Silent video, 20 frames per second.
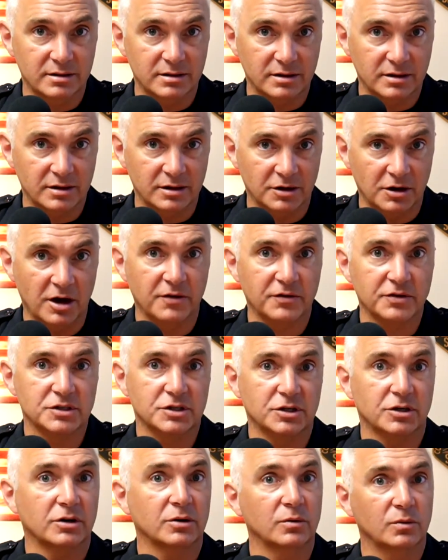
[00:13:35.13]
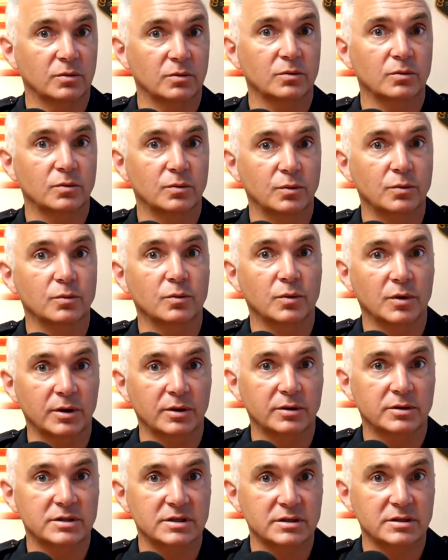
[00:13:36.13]
an officer, we
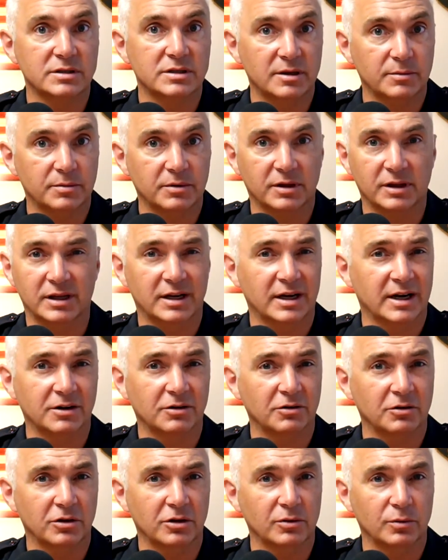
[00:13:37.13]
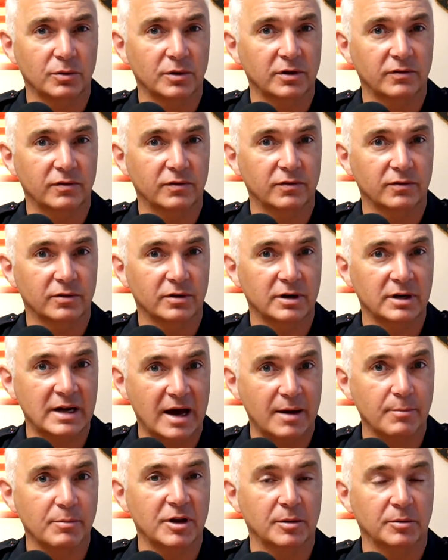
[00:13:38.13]
typically, and I don't know that we've
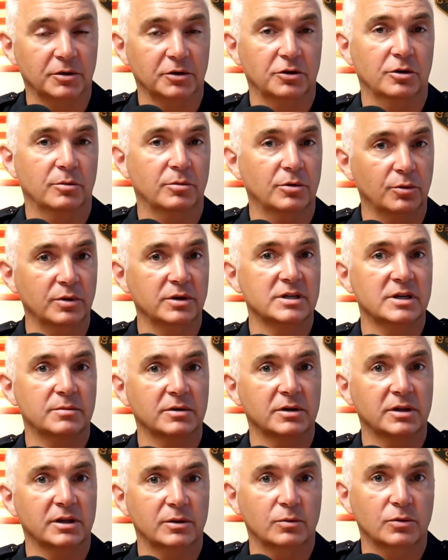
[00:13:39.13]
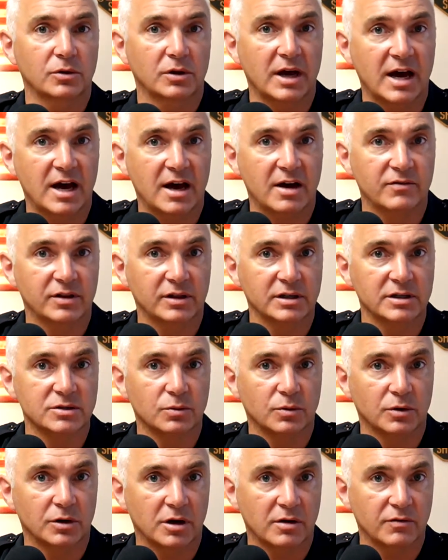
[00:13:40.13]
not been able to do it, but we typically will have at least
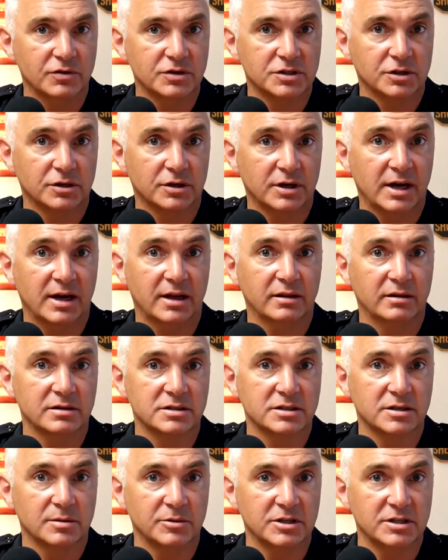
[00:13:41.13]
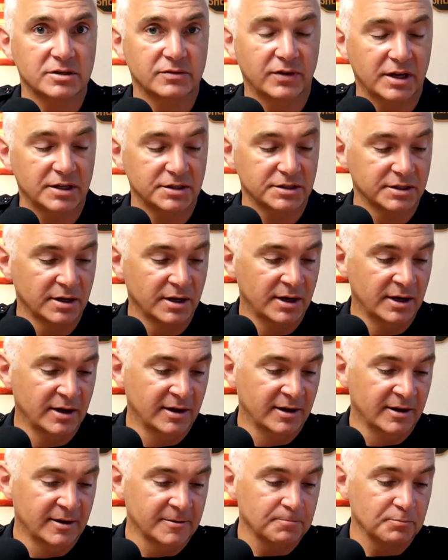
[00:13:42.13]
one officer at some of these events.
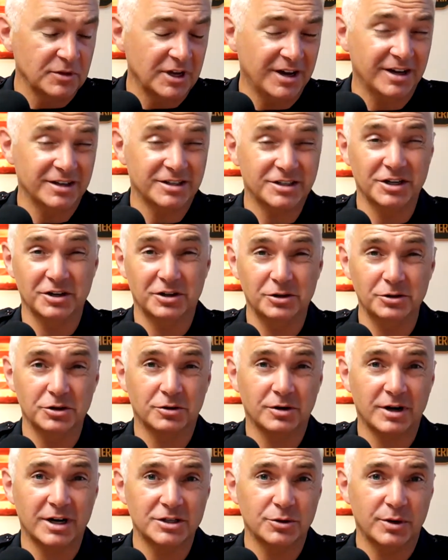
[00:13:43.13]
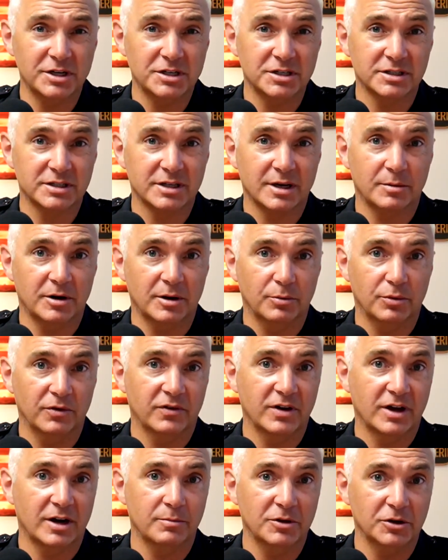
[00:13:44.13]
To include the graduations coming up, we've
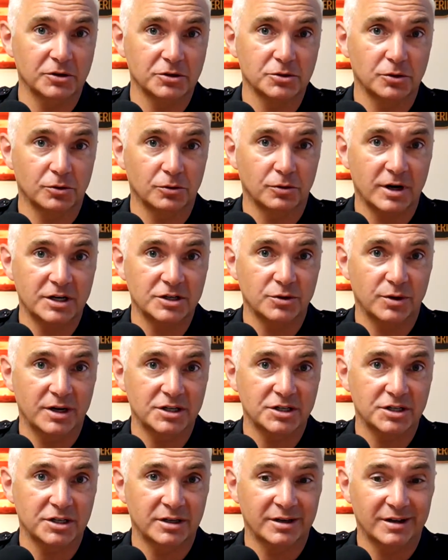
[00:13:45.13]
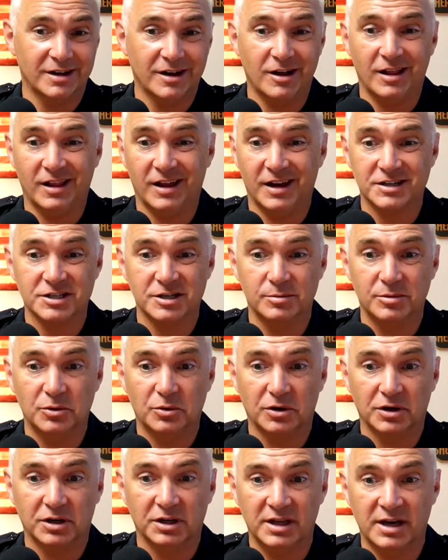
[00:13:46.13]
got a middle school graduation. I'll actually be
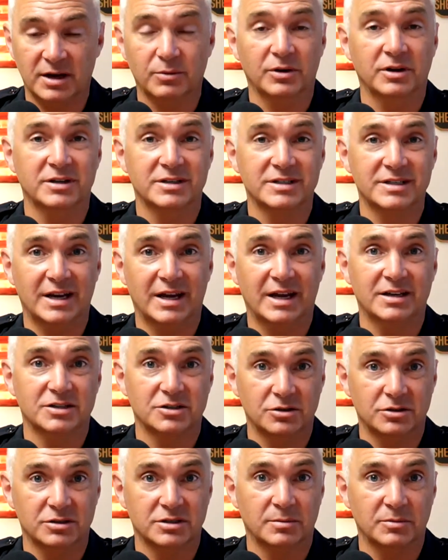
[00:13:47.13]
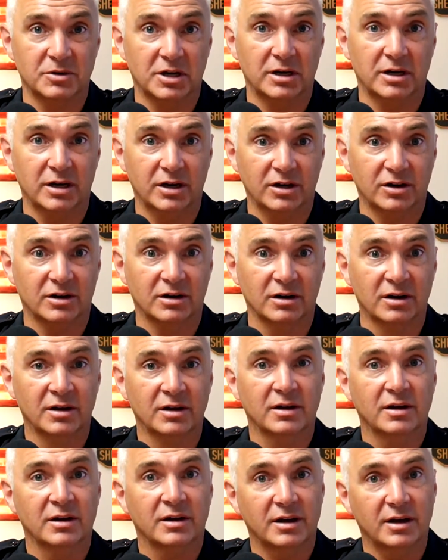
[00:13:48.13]
working that one today as soon as I'm done here,
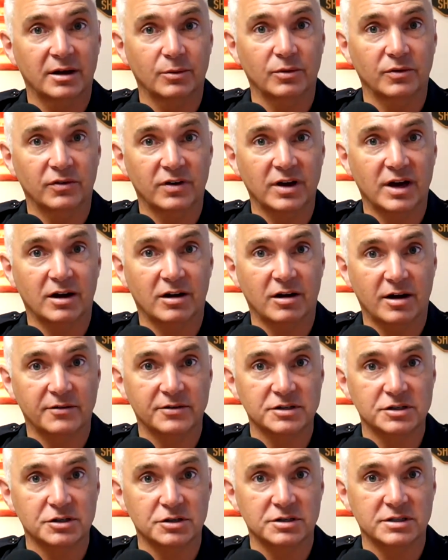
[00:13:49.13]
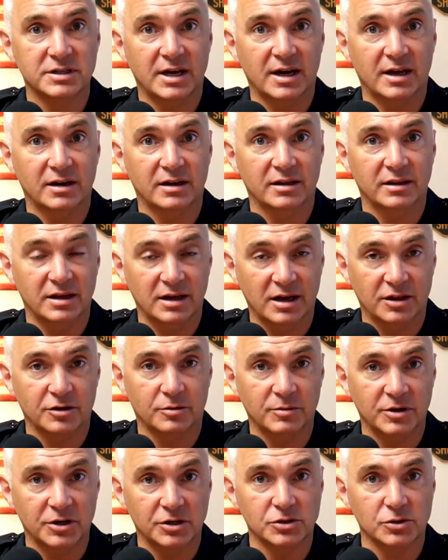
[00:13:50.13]
and we've got officers at the other
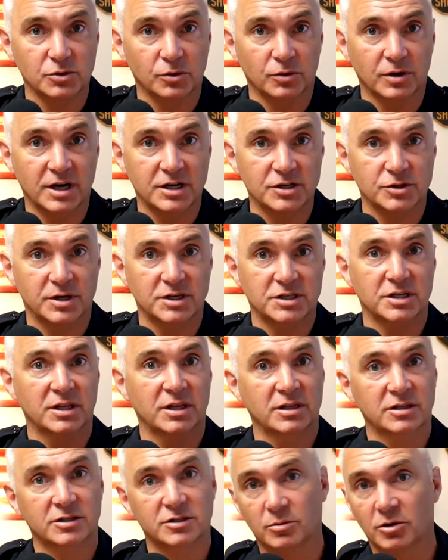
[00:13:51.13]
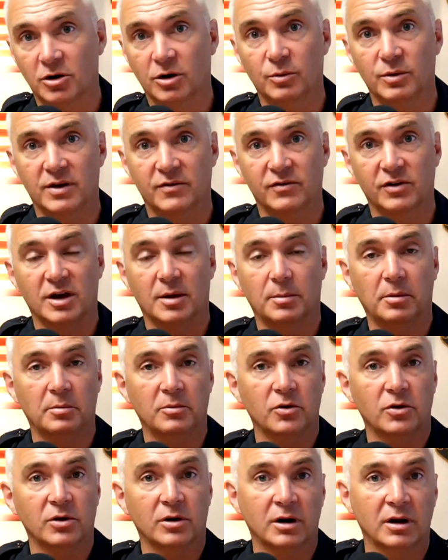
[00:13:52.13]
middle school graduation, and then tomorrow we have a couple
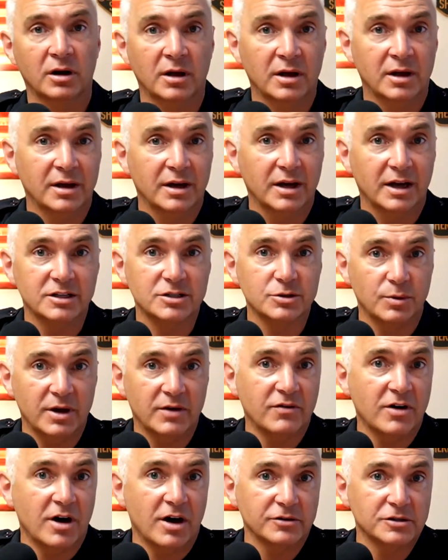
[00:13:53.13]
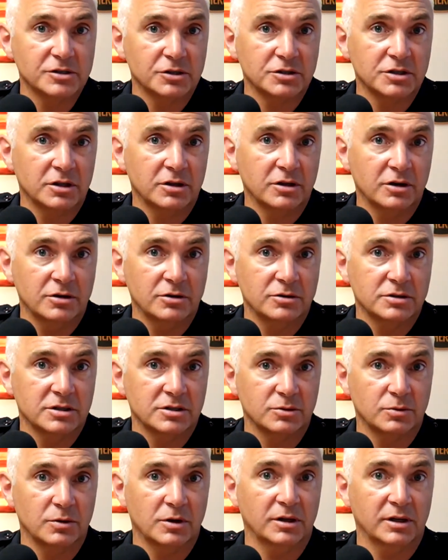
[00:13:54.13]
more. And so we have officers at those as
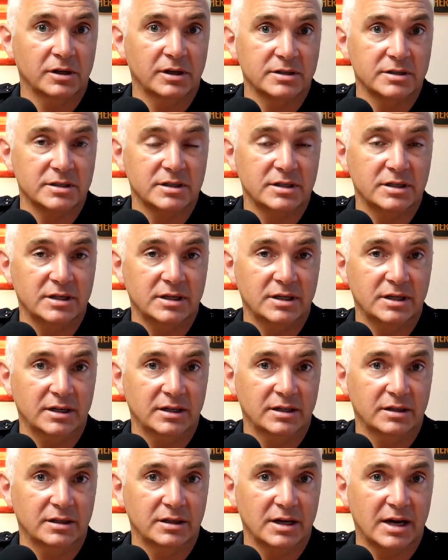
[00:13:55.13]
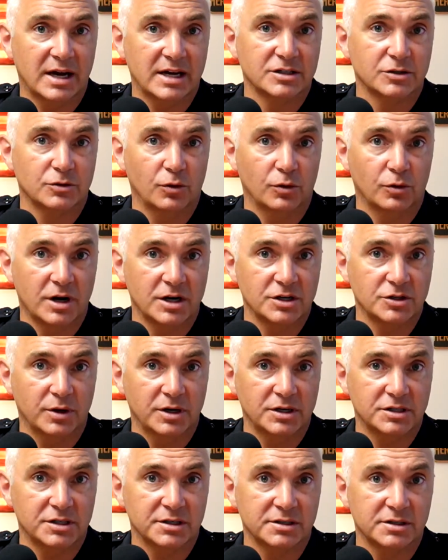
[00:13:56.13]
well as the high school
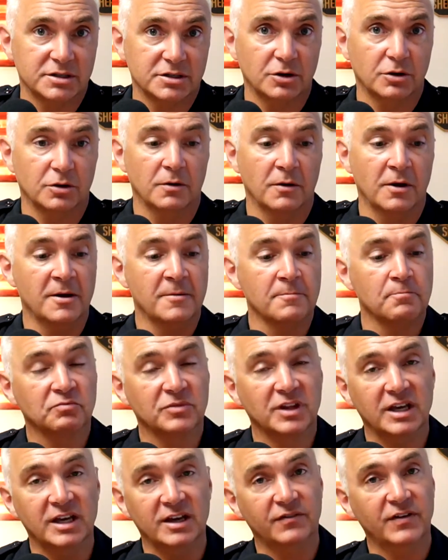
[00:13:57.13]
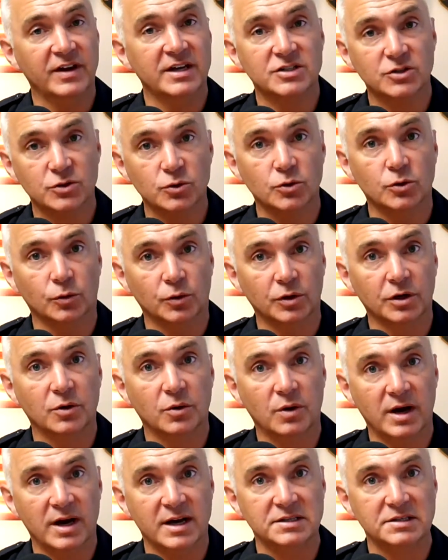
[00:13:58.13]
graduation. So if a school
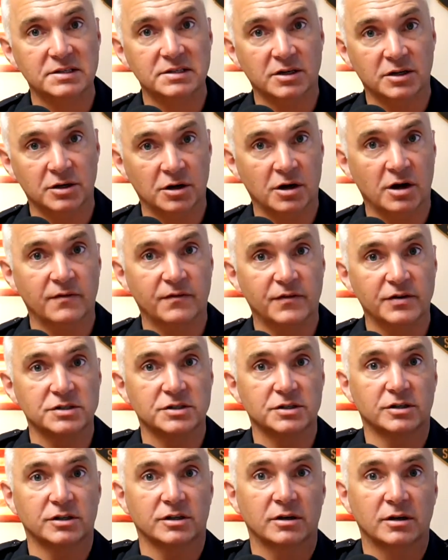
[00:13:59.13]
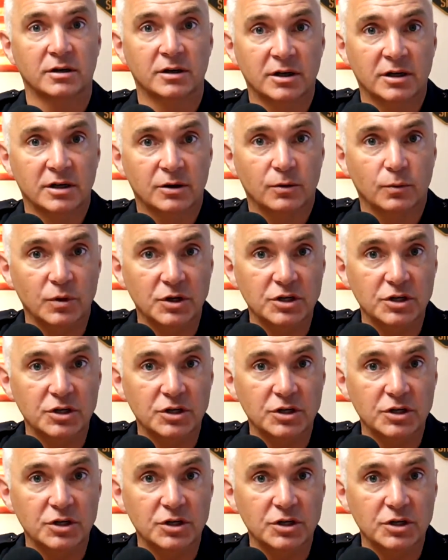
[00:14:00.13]
requests an officer, we